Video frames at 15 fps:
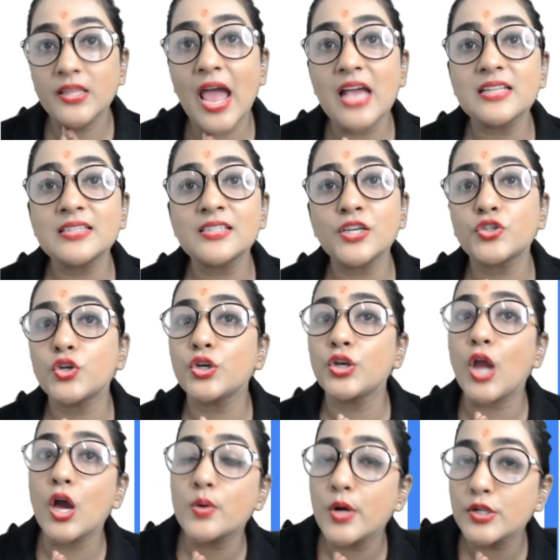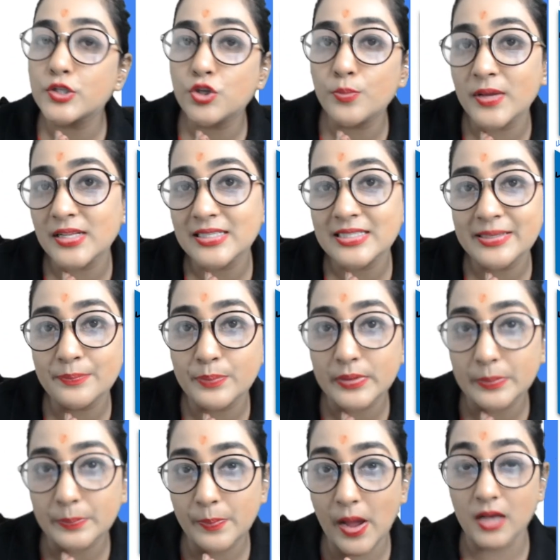the answer should now also be in
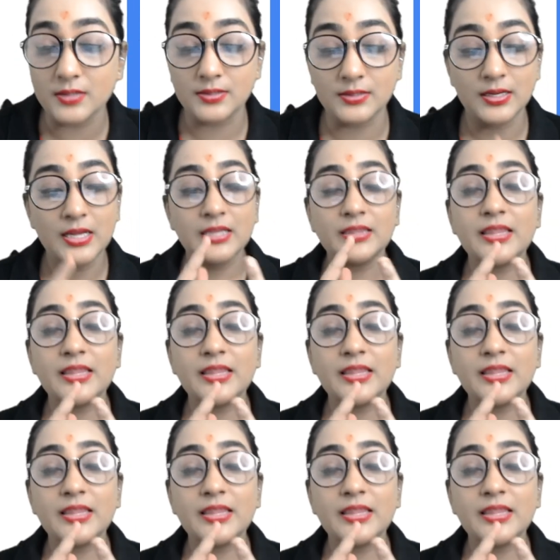simple past.